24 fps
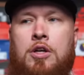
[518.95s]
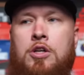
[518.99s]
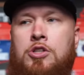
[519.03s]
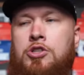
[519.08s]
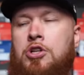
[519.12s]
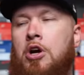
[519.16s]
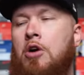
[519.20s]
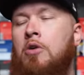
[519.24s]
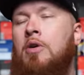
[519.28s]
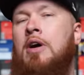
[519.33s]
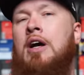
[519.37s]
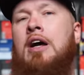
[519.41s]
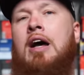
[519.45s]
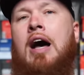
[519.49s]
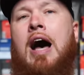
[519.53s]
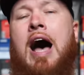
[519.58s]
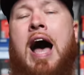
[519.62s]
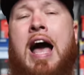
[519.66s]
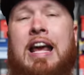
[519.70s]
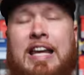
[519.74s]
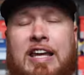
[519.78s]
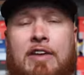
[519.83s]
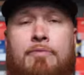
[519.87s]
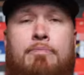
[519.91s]
So
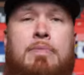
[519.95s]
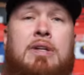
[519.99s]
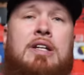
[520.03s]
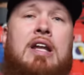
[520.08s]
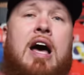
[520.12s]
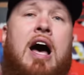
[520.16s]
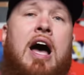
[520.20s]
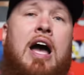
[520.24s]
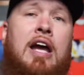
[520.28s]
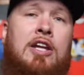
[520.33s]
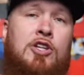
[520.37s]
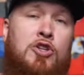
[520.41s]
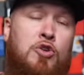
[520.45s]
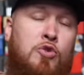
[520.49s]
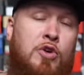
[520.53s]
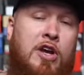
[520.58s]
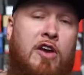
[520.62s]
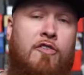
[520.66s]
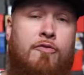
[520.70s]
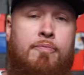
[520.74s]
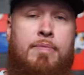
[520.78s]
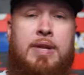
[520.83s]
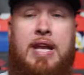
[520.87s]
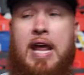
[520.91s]
I give them a nine. You
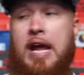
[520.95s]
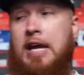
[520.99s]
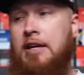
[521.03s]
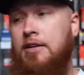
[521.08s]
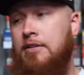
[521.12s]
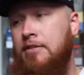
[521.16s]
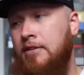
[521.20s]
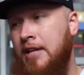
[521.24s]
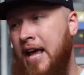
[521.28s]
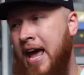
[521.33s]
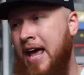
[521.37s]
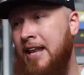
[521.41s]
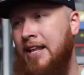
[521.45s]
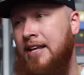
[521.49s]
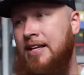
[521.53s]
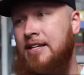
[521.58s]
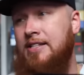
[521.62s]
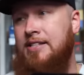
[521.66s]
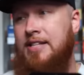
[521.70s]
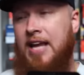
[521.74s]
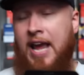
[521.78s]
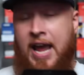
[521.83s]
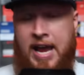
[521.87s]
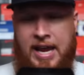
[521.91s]
give them an eight. That
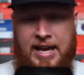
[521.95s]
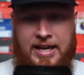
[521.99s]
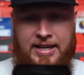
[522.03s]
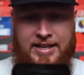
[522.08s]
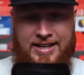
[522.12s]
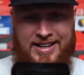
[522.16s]
is a